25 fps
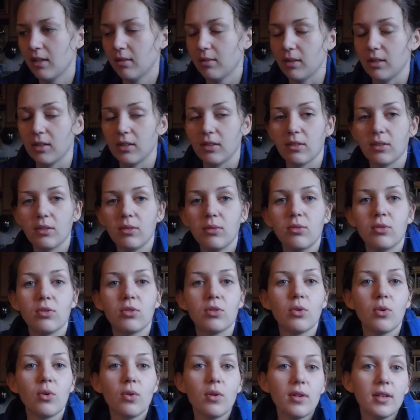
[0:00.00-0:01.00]
include
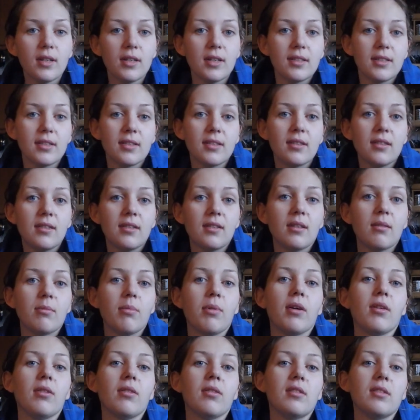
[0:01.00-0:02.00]
stories
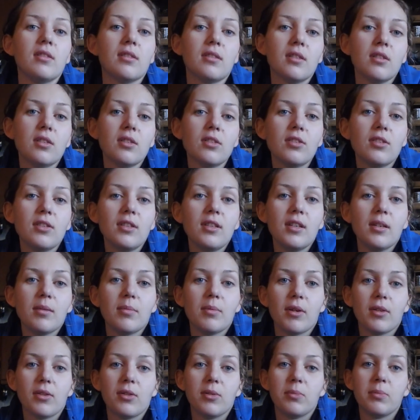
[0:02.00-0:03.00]
about this country,
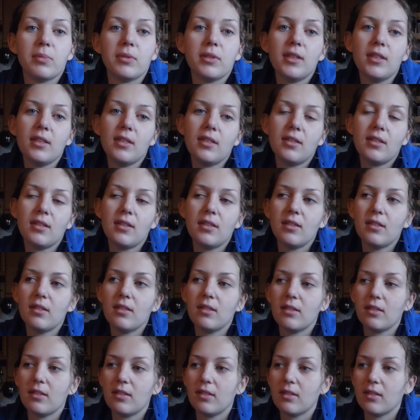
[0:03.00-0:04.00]
about the
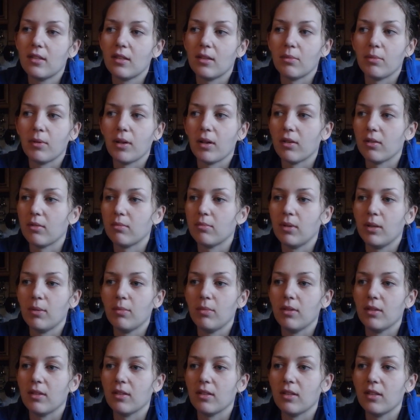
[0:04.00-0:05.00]
places, about
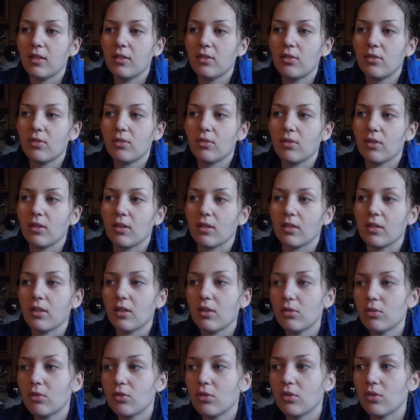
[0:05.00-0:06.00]
maybe the history and
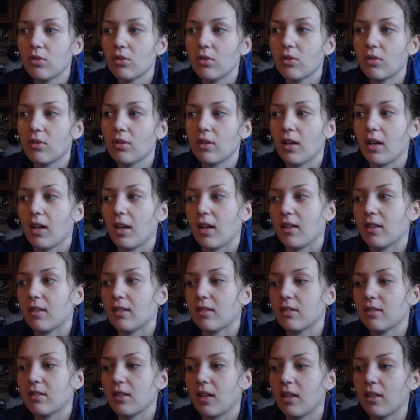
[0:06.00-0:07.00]
culture,
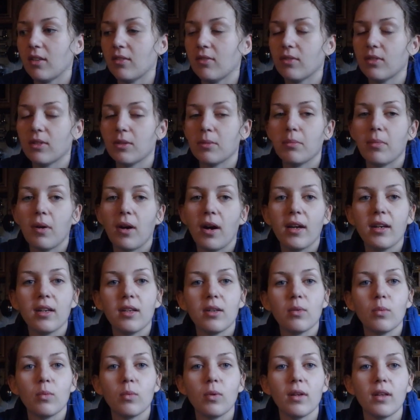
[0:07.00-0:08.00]
and kind of combine
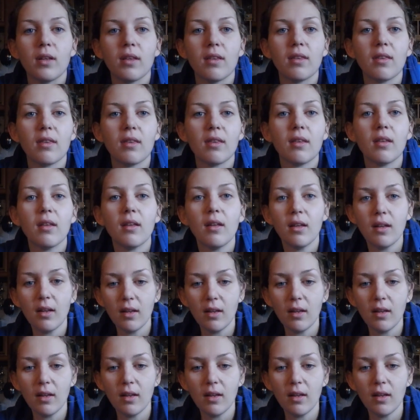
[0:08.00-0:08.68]
it with